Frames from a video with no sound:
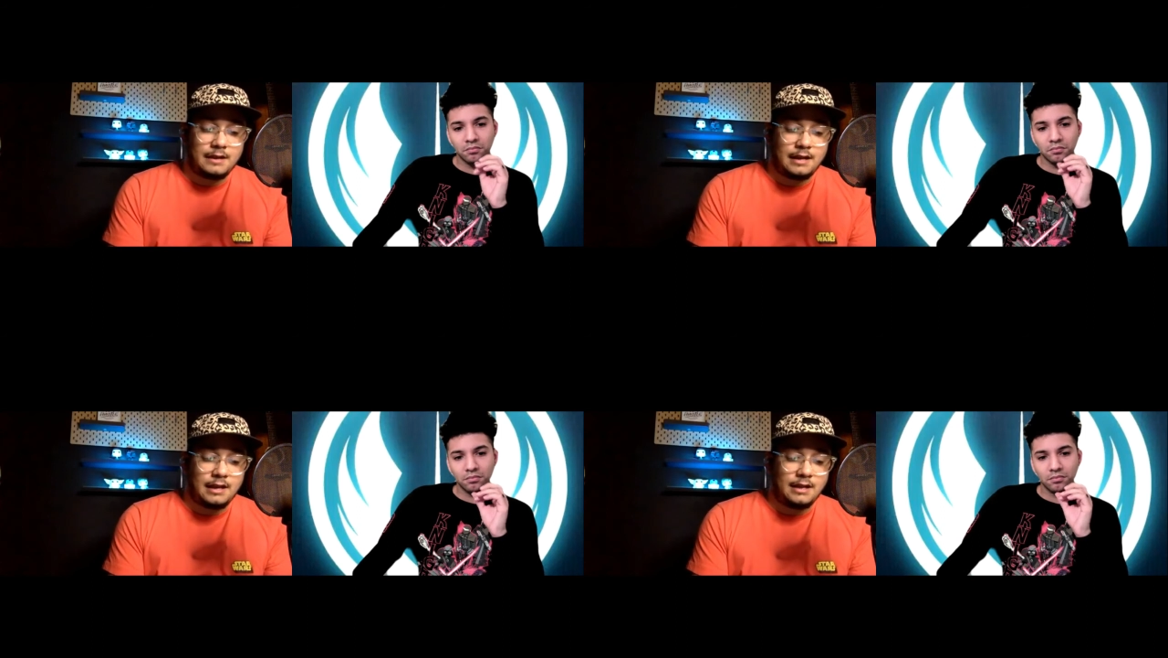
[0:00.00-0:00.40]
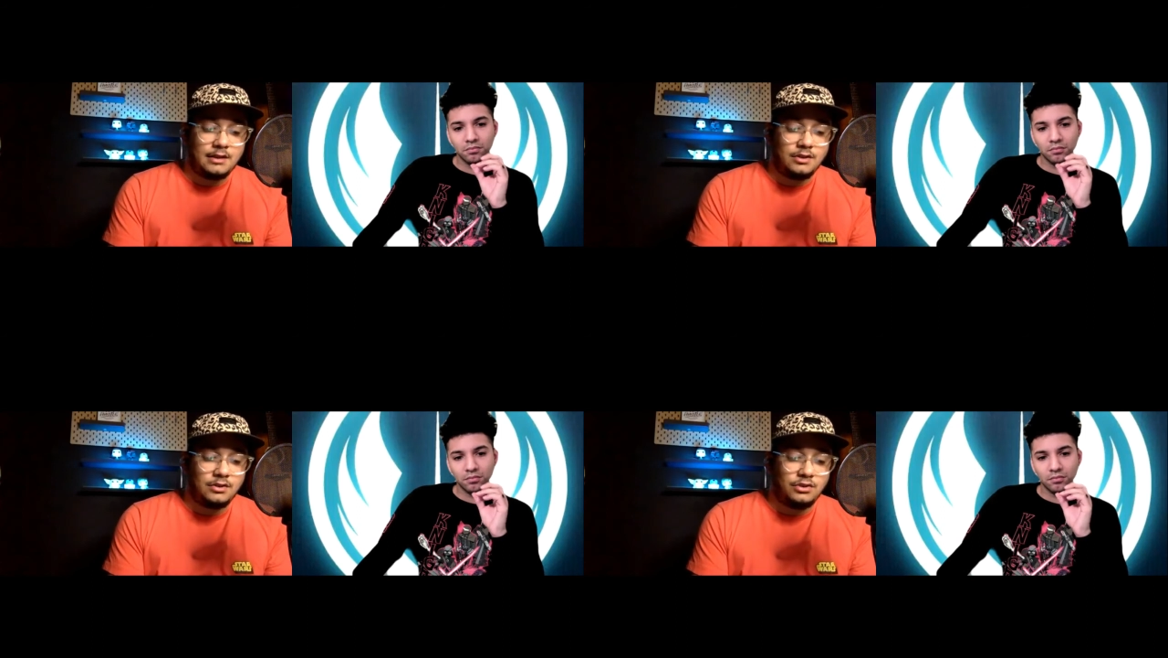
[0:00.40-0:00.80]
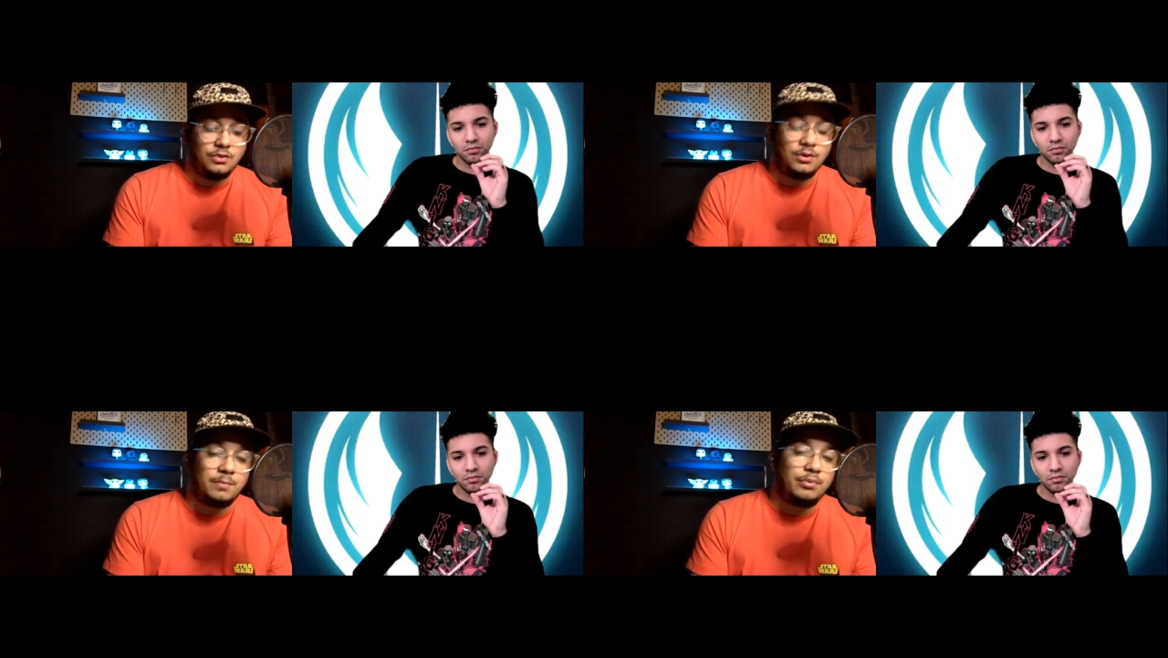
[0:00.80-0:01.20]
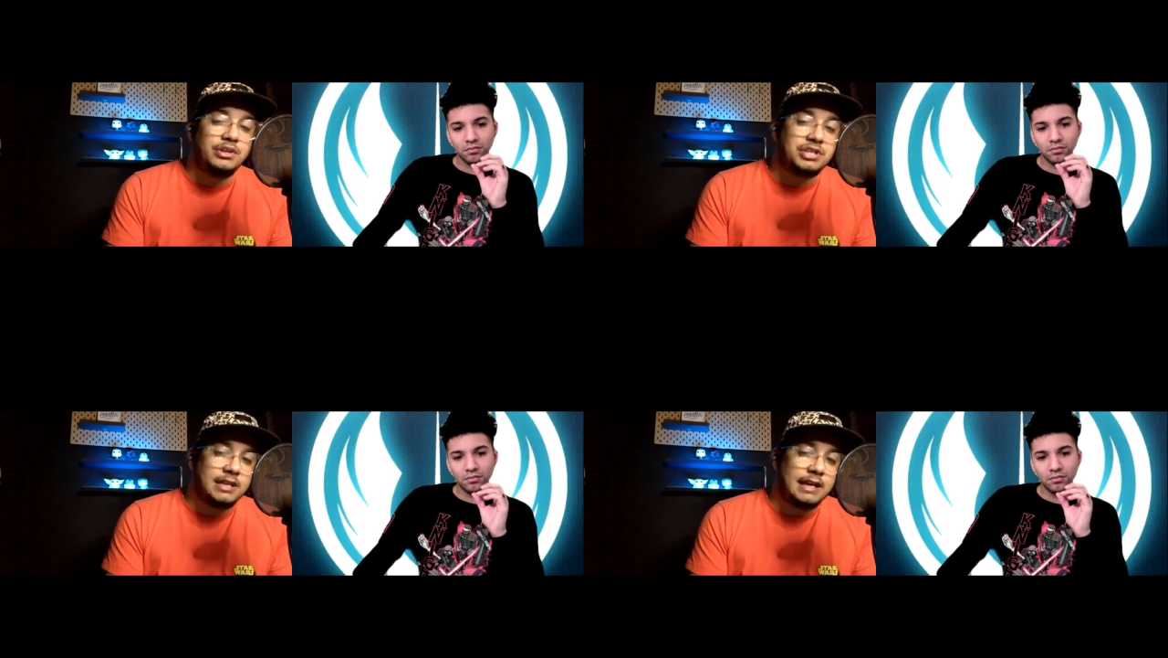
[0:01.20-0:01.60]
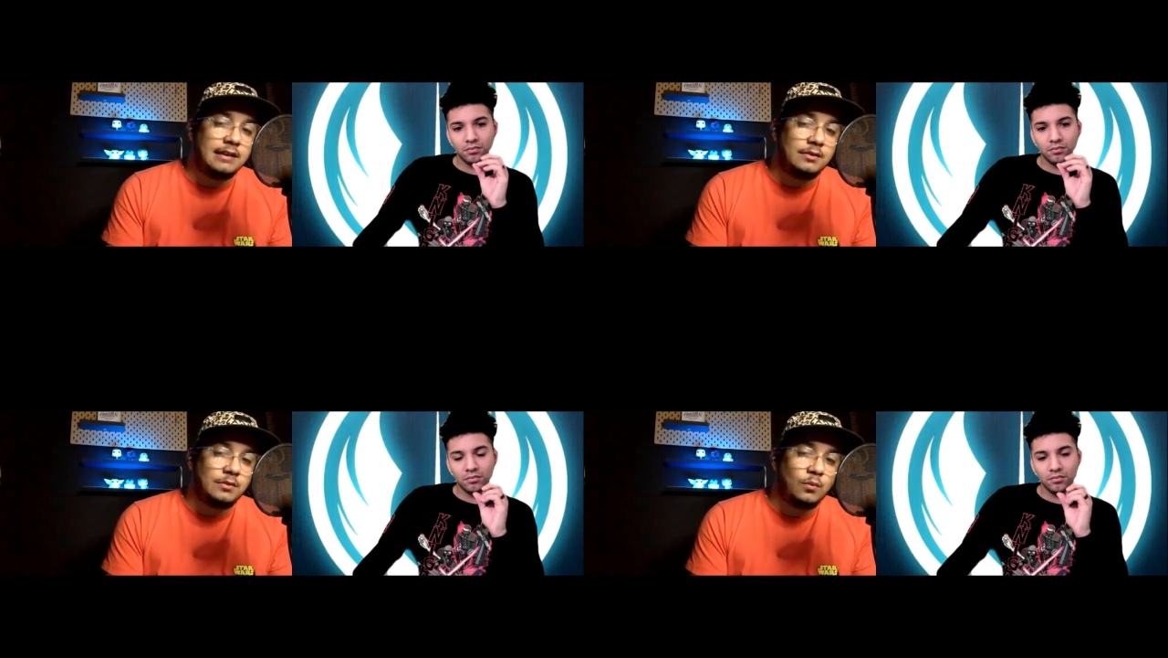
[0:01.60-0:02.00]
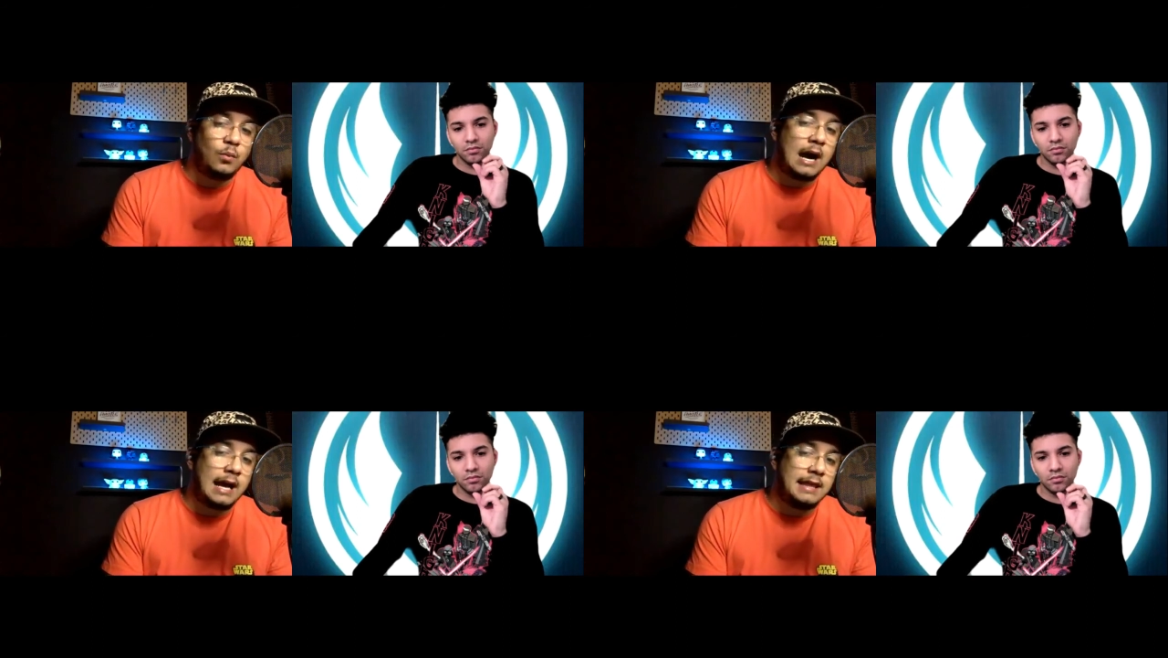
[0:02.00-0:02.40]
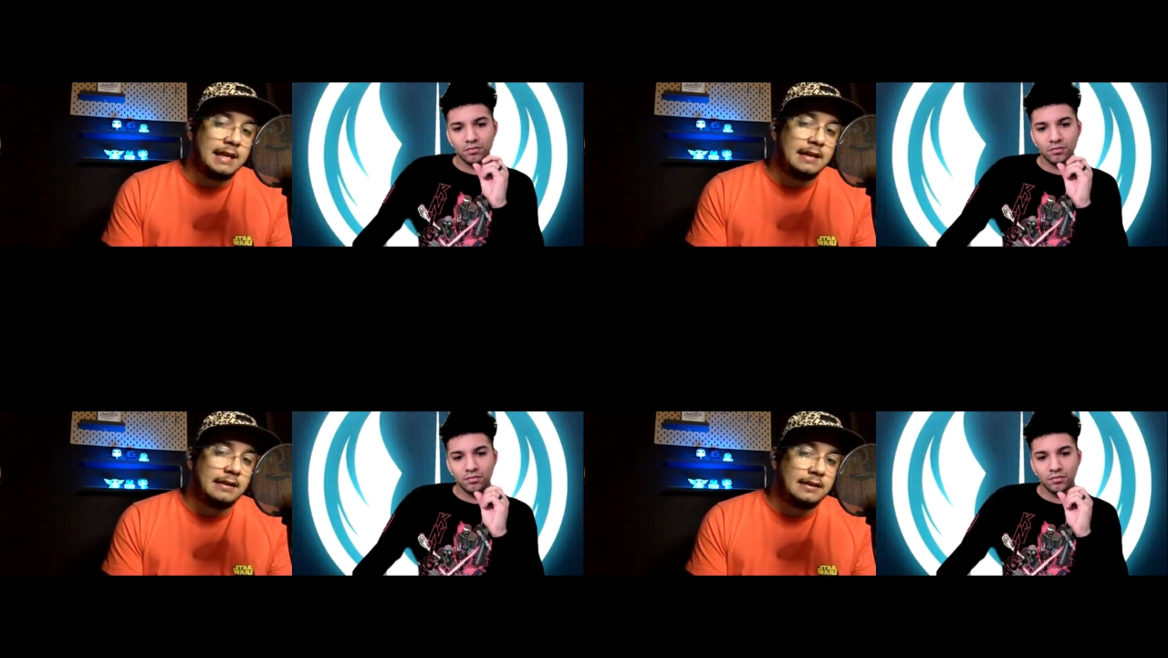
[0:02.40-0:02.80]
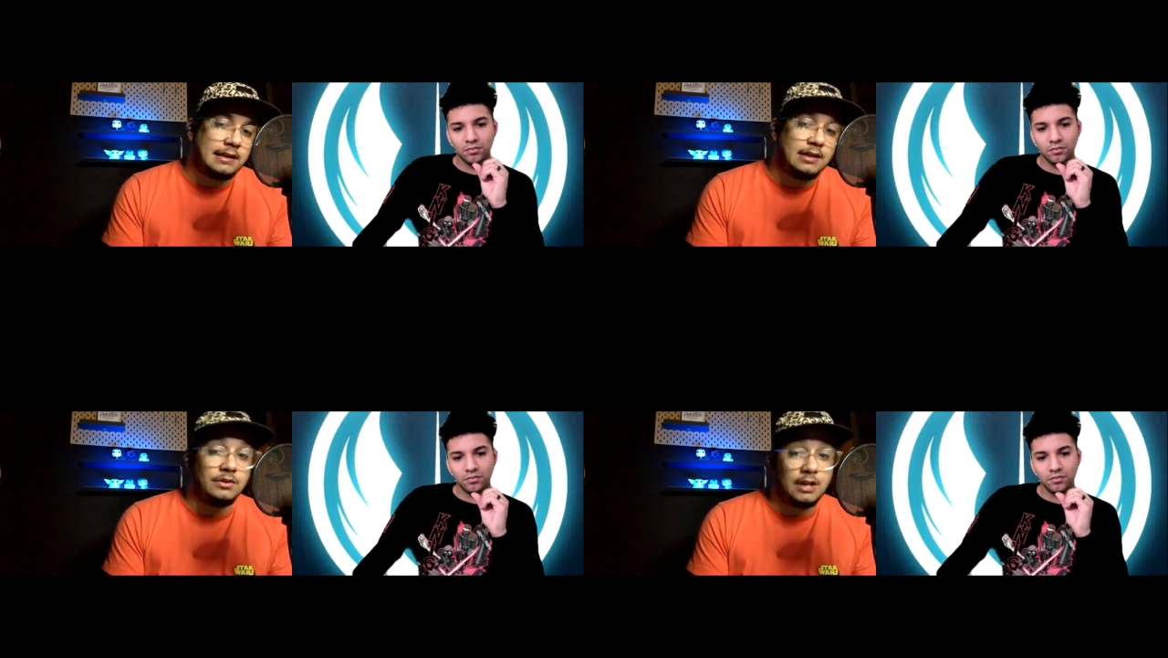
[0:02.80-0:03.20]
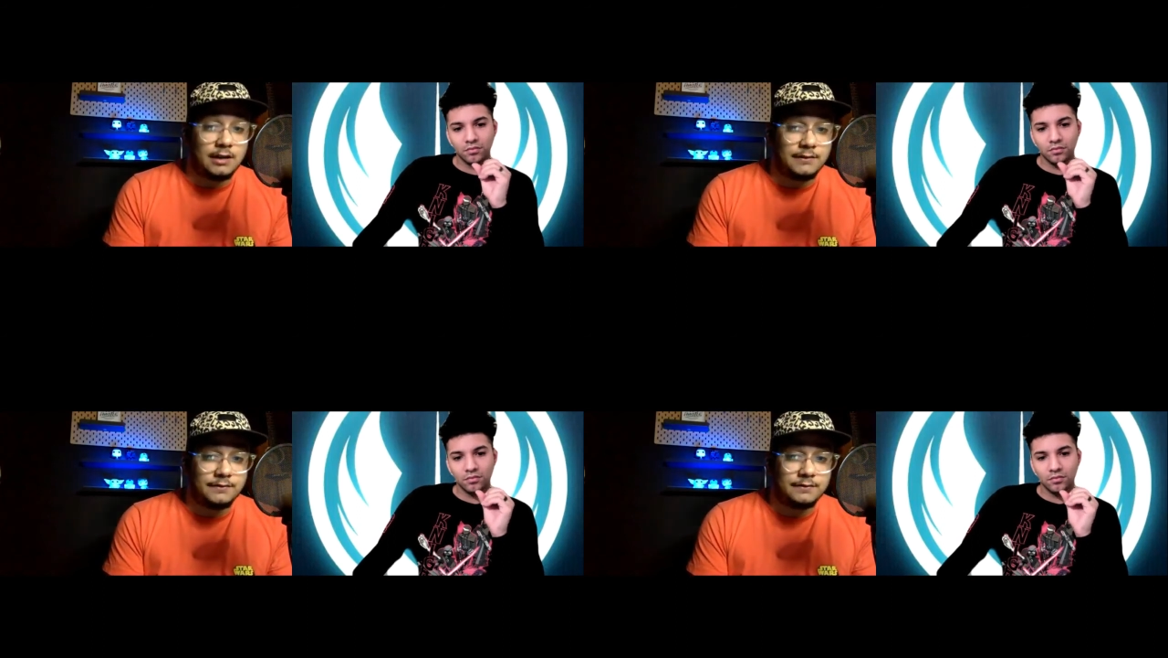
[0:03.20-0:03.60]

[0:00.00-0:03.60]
Speaker 1: and you would appreciate why they killed off